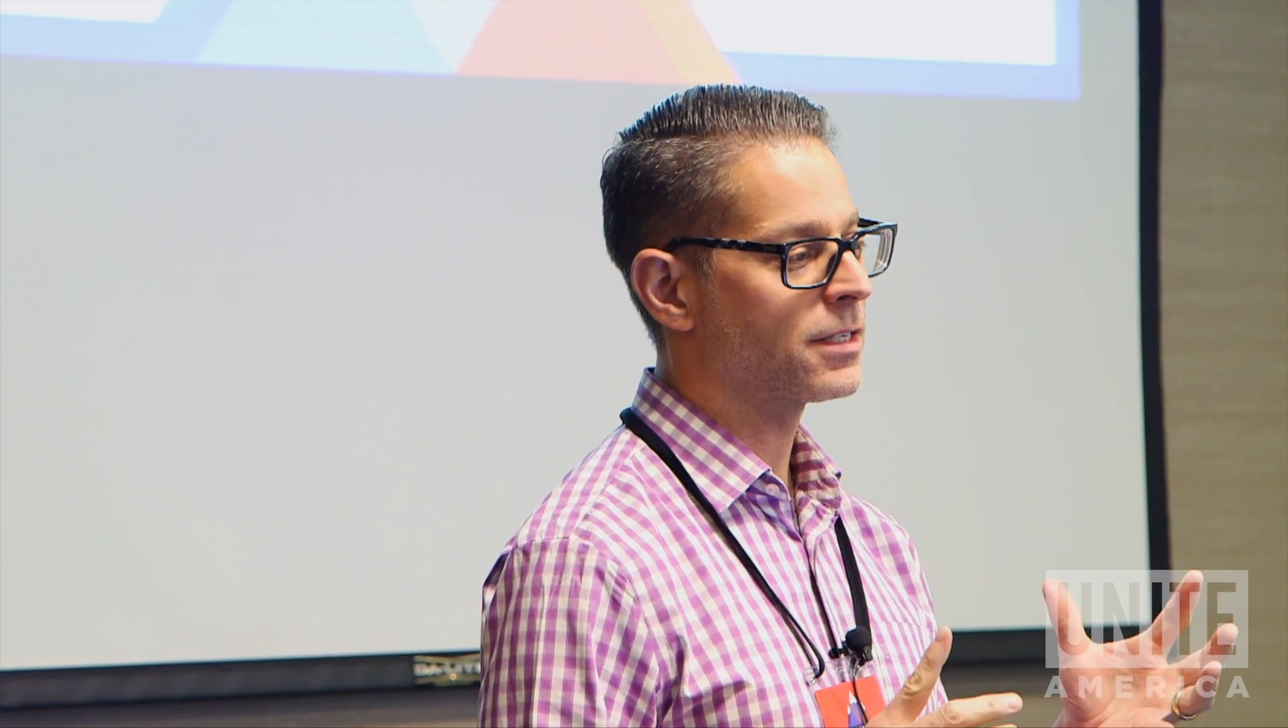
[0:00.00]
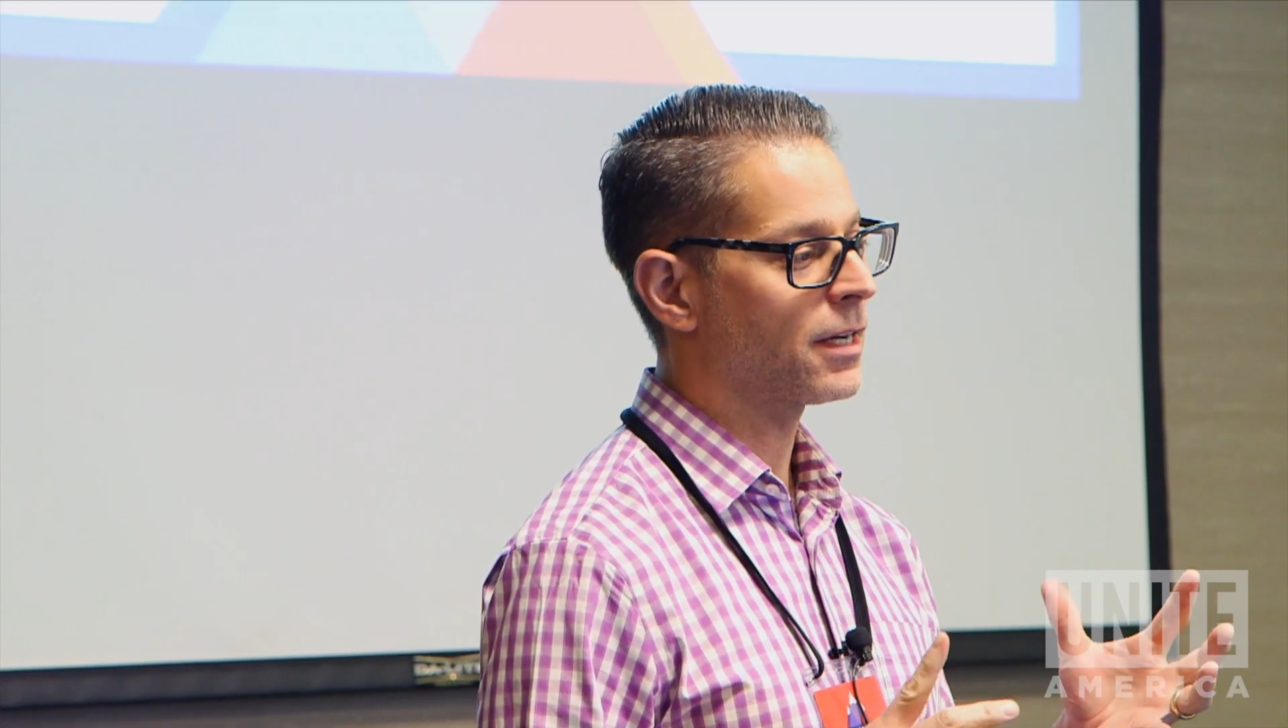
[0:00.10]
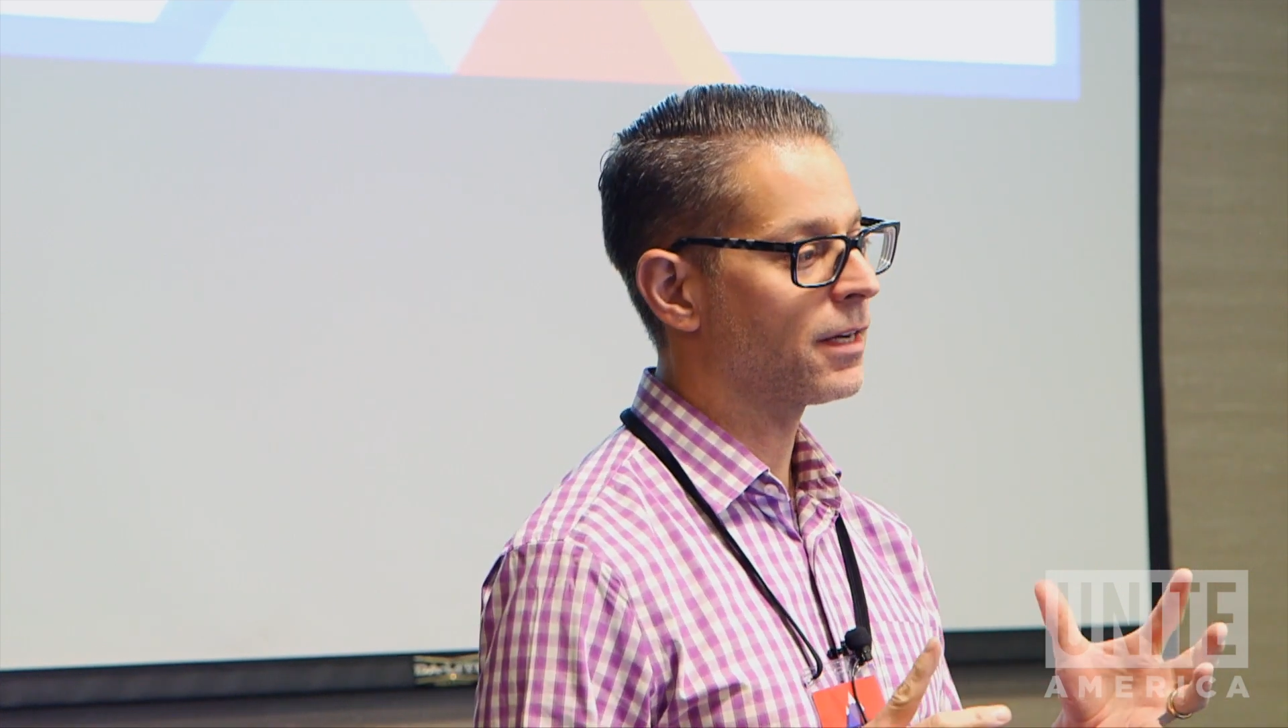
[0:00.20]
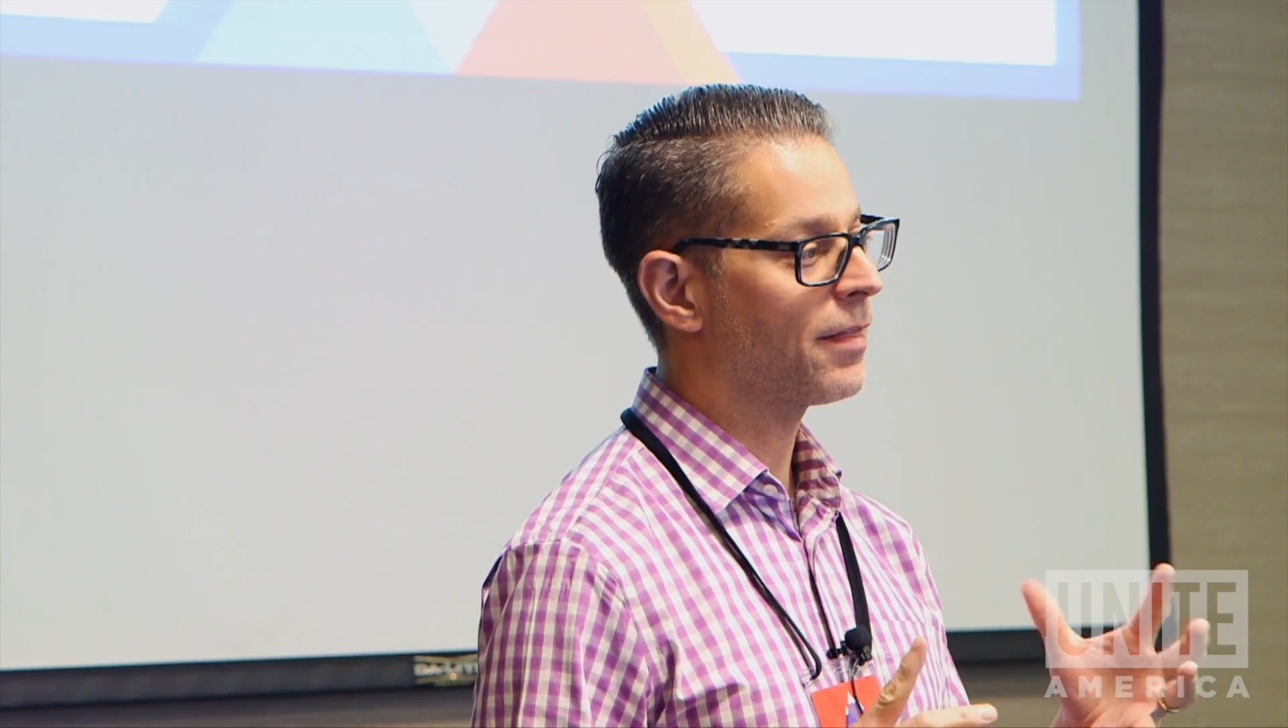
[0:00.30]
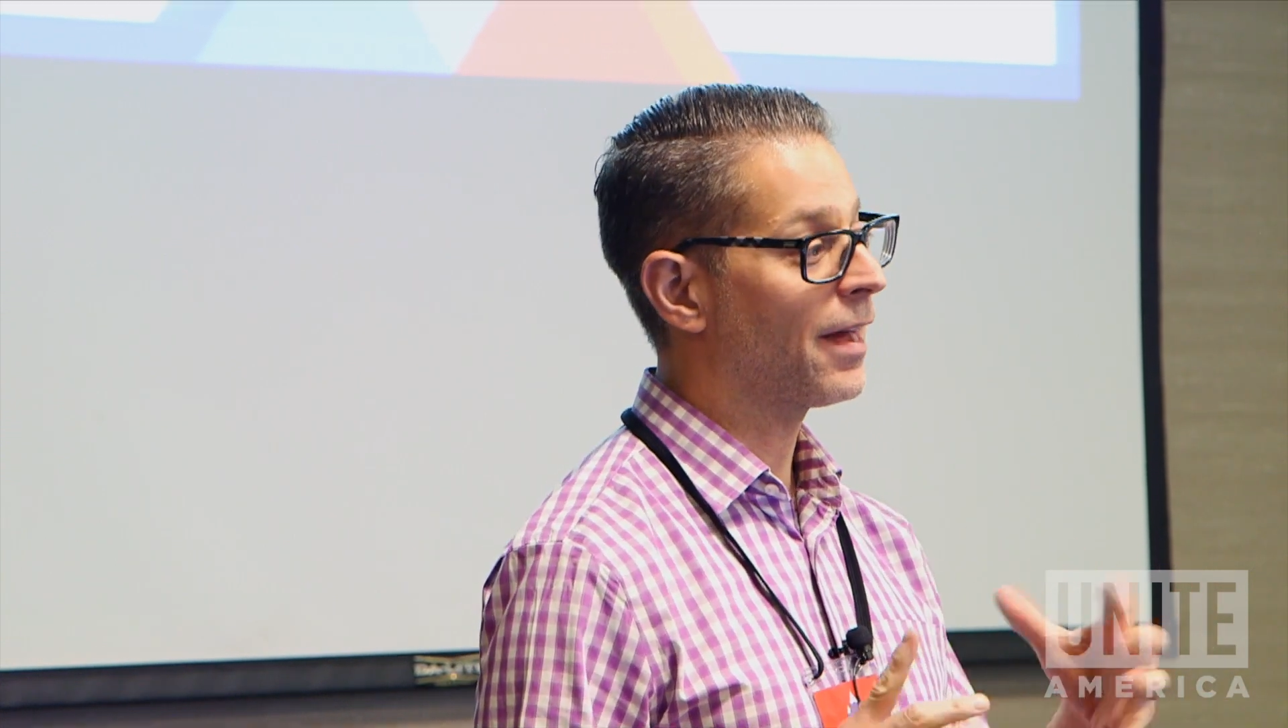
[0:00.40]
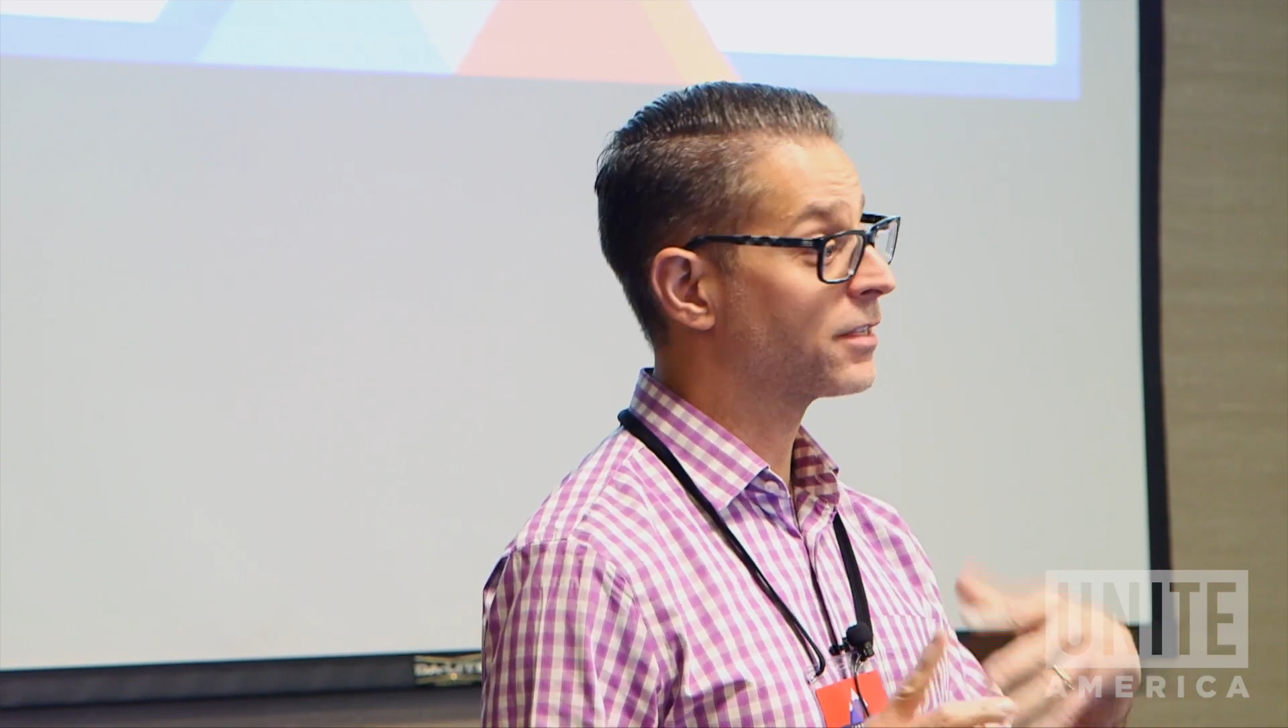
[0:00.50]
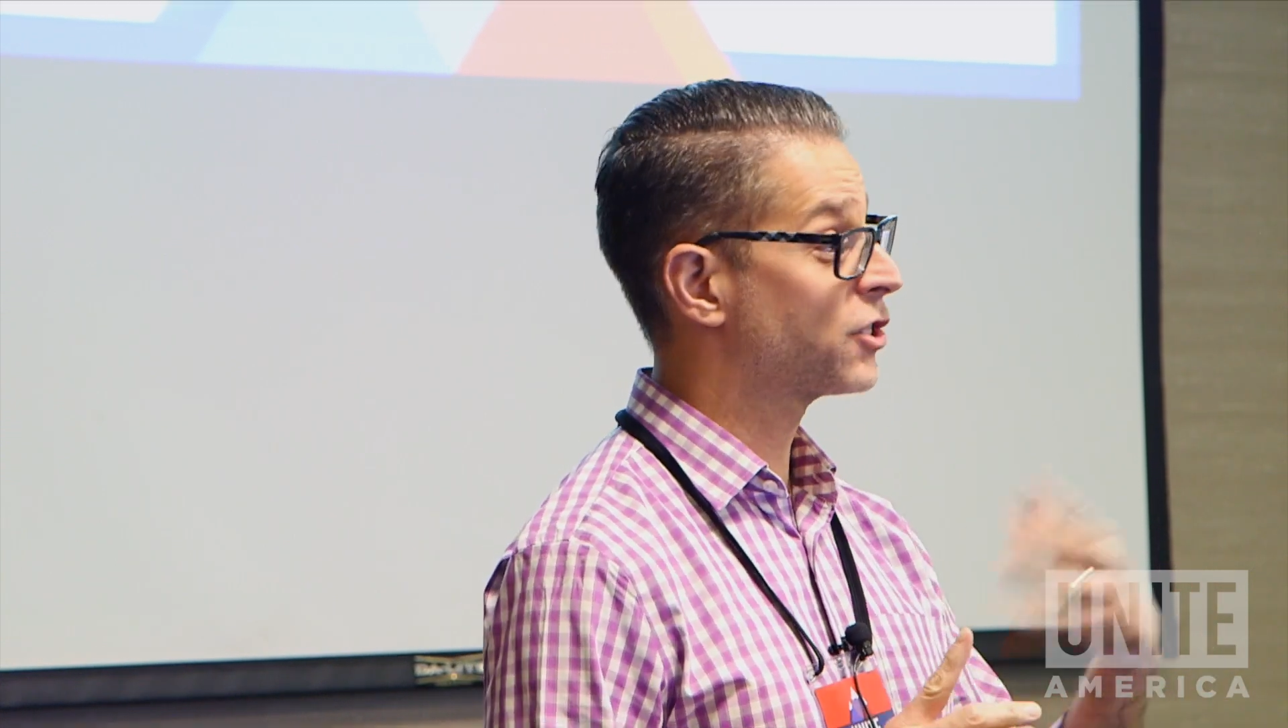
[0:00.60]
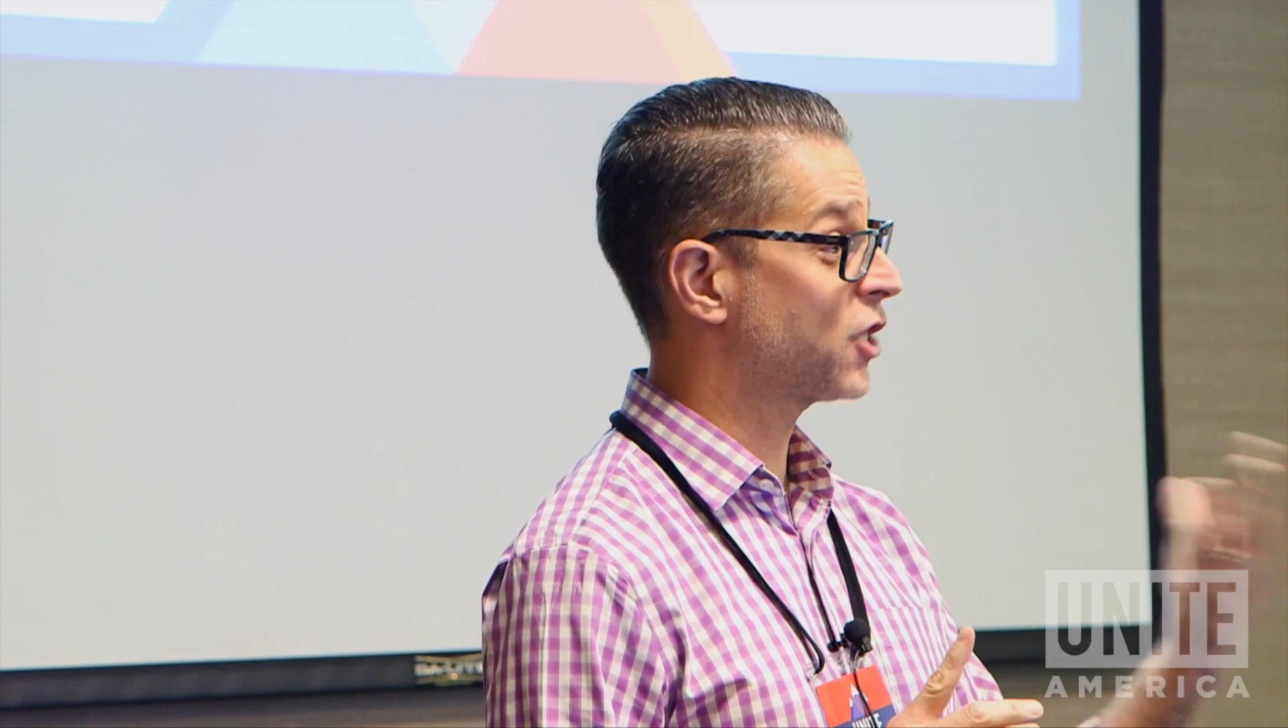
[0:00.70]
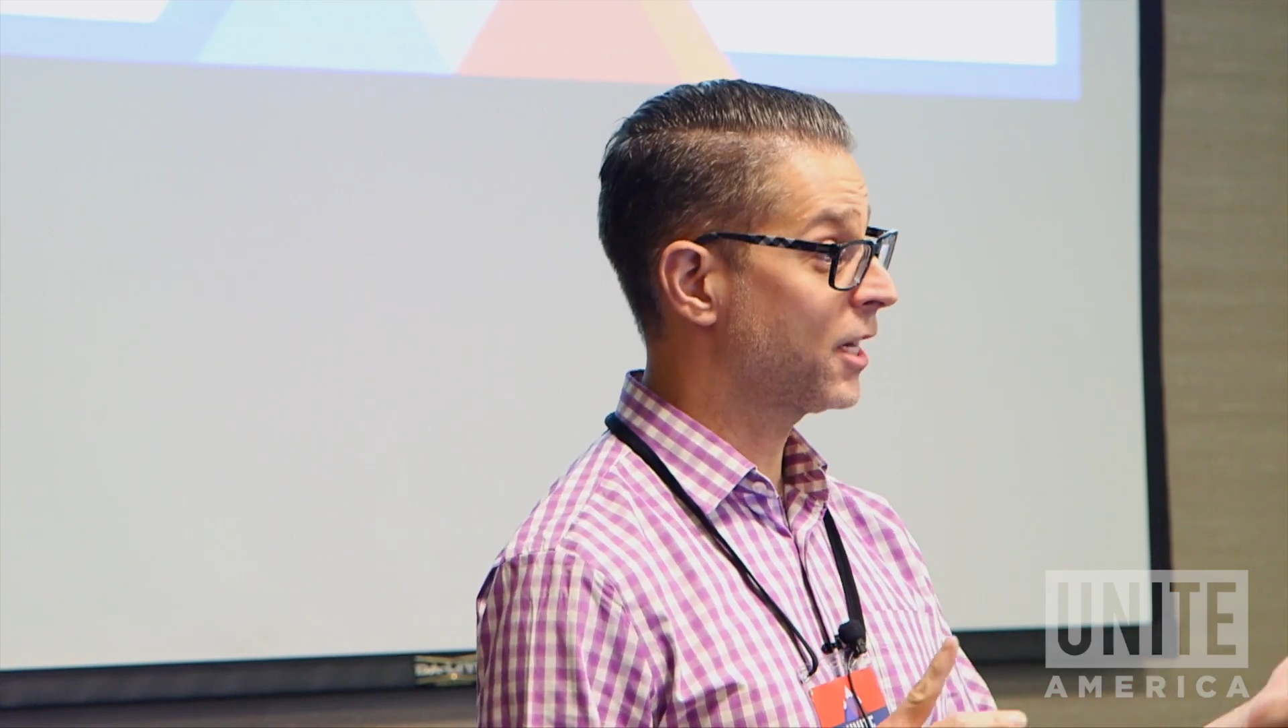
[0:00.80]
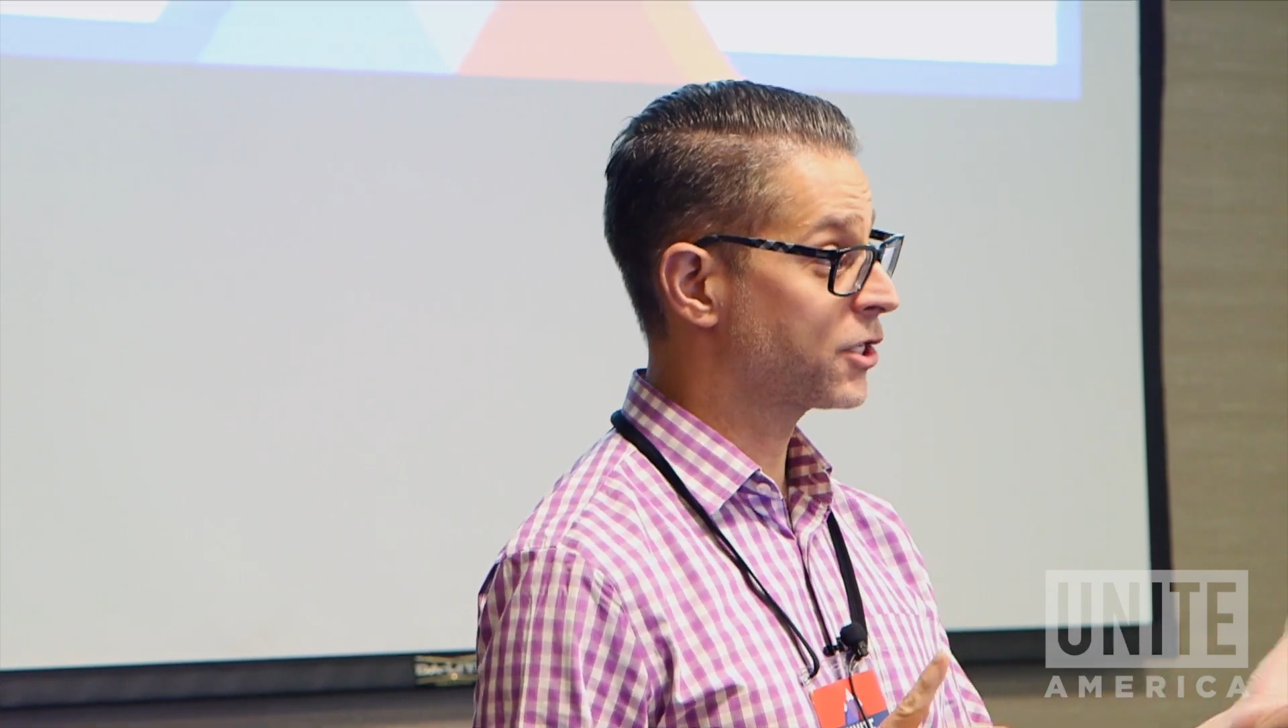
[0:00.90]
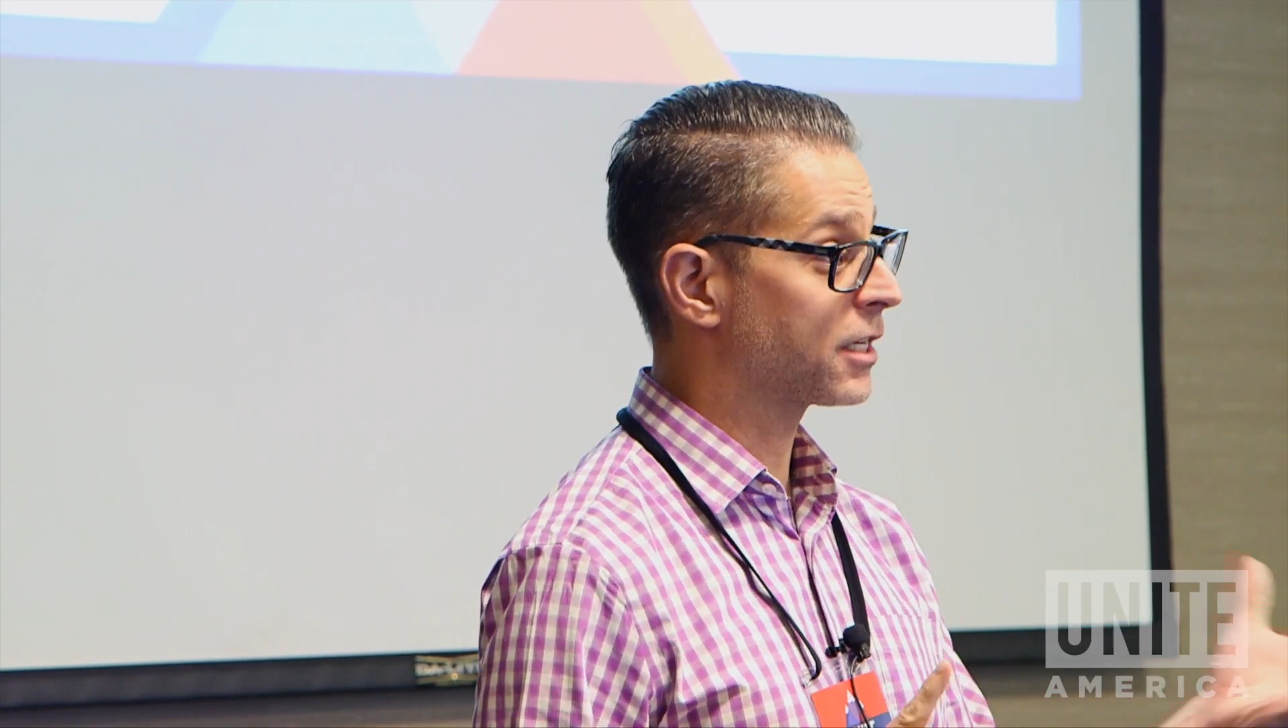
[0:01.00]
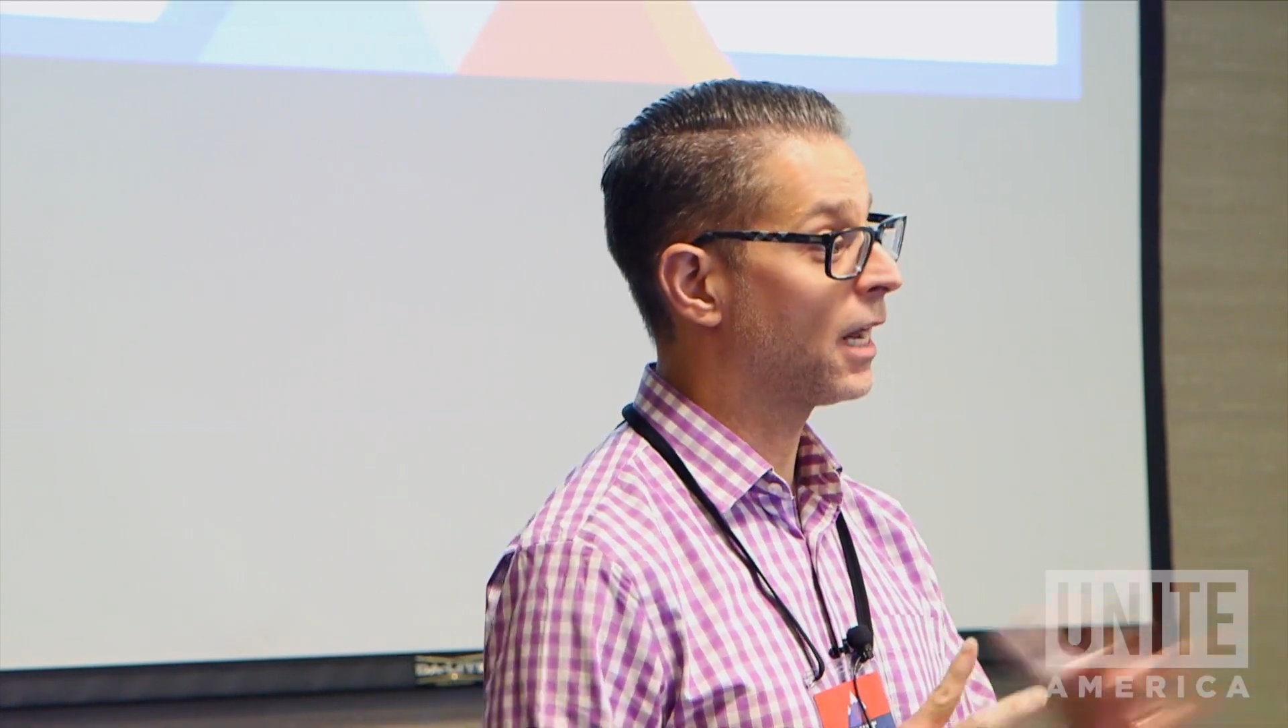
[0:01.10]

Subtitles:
that's changed